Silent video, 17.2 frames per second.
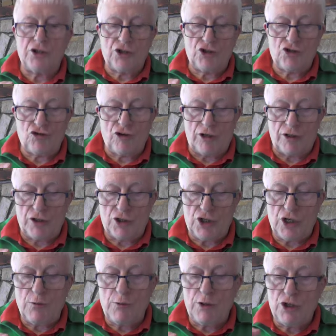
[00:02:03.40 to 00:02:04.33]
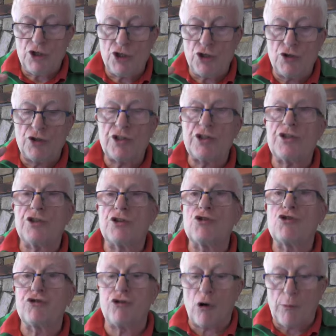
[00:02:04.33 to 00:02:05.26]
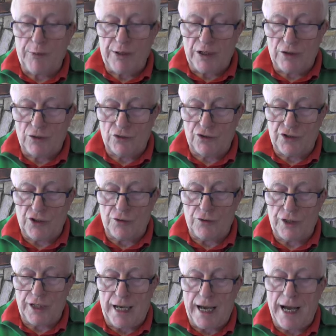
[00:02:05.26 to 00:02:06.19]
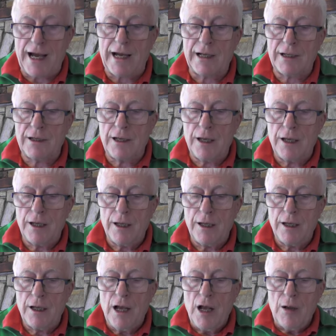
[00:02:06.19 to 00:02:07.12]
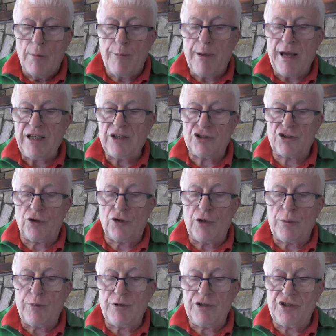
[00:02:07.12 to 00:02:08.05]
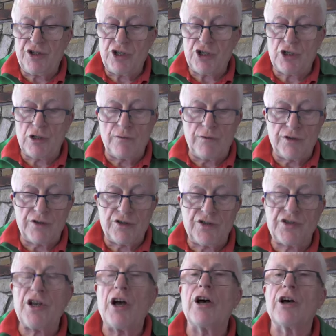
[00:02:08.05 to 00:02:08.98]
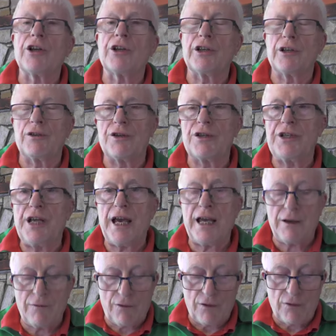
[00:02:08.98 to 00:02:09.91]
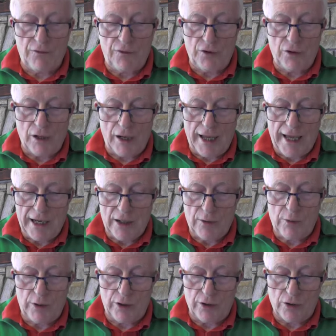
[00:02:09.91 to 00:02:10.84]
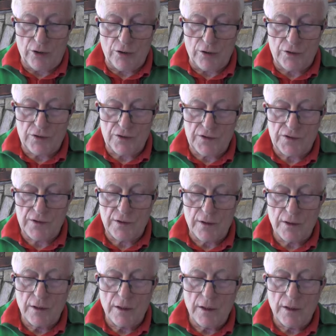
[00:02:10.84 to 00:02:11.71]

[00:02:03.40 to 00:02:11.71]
astrology, which uses the tropical zodiac based on the position of the sun at the day of the vernal equinox,